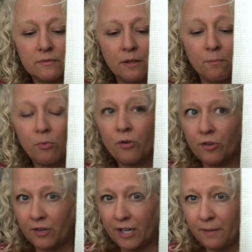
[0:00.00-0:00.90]

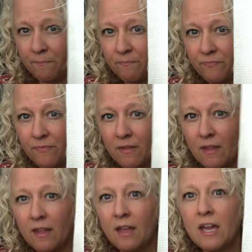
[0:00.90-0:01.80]
Embroidery,
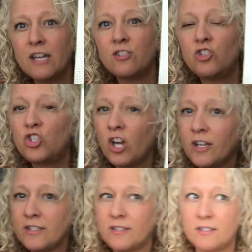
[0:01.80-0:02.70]

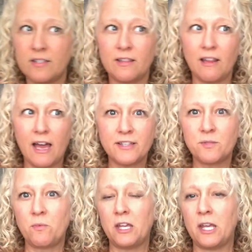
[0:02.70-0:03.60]
just
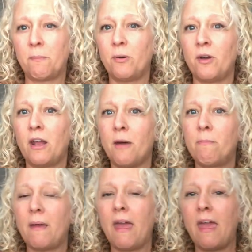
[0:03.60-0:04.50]
last week put
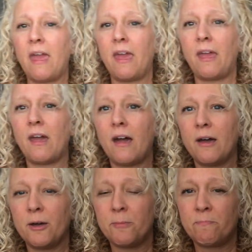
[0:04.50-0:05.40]
up a,
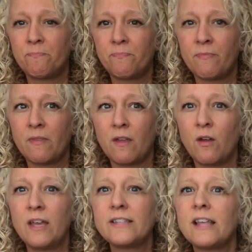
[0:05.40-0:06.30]
um,
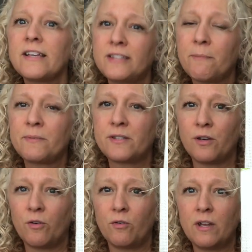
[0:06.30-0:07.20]
his last
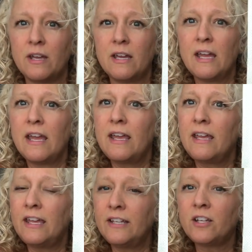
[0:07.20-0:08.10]
episode,
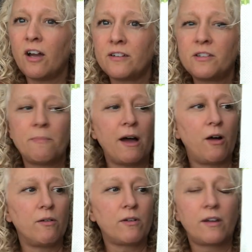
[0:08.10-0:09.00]
he talked
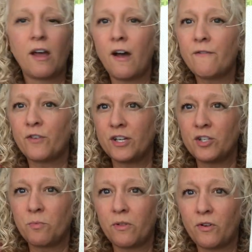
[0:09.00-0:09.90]
about
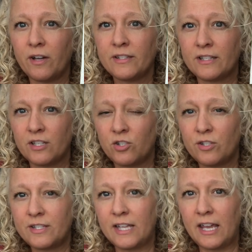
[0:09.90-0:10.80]
coverage with cross stitch,
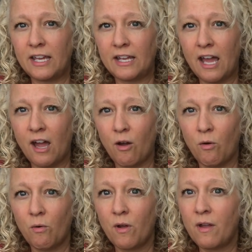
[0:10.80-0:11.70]
saying how